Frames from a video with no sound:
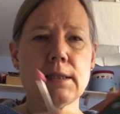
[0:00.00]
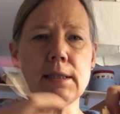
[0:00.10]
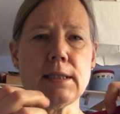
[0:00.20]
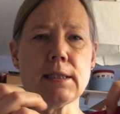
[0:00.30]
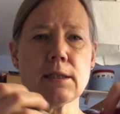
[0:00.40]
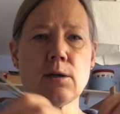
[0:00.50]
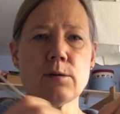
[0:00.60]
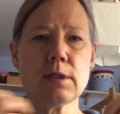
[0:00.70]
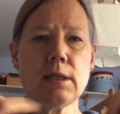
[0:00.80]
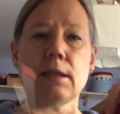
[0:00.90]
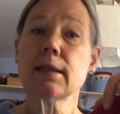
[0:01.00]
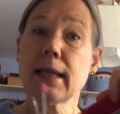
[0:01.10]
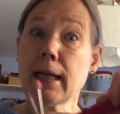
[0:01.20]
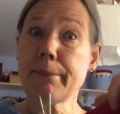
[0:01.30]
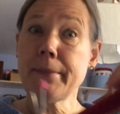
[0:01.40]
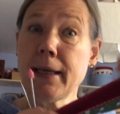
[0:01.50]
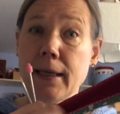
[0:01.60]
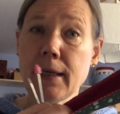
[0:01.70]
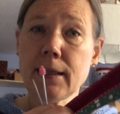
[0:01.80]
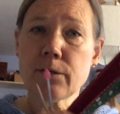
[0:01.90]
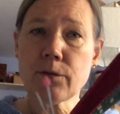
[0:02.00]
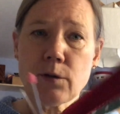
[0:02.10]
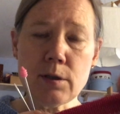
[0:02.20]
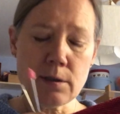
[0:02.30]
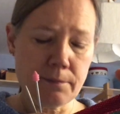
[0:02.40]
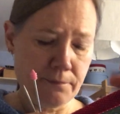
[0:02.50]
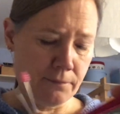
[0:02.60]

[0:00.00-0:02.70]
needle cozy that I made, of course.